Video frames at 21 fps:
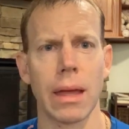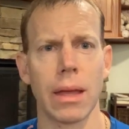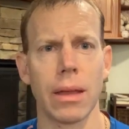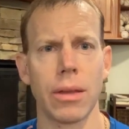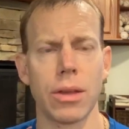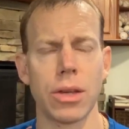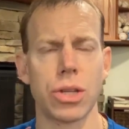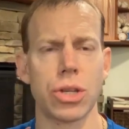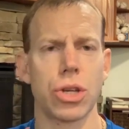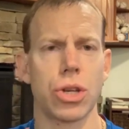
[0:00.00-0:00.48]

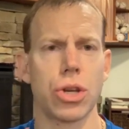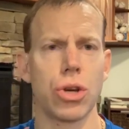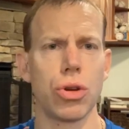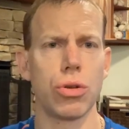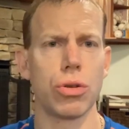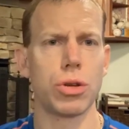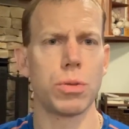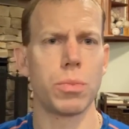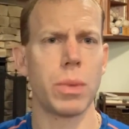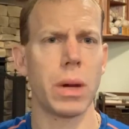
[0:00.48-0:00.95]
This
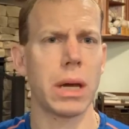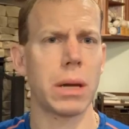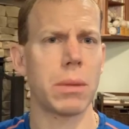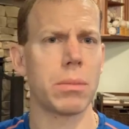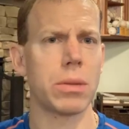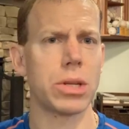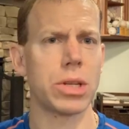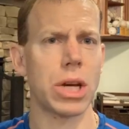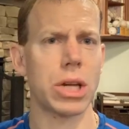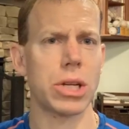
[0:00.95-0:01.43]
huge, big,
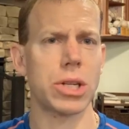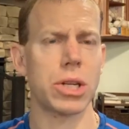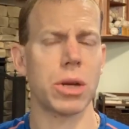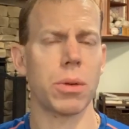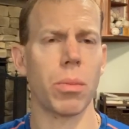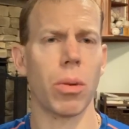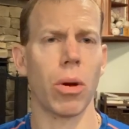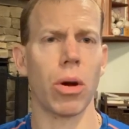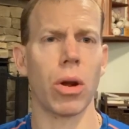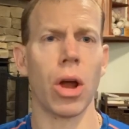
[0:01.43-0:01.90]

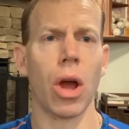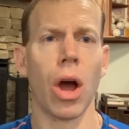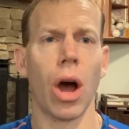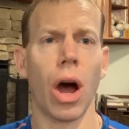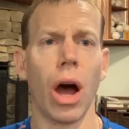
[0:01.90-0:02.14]
majestic bird.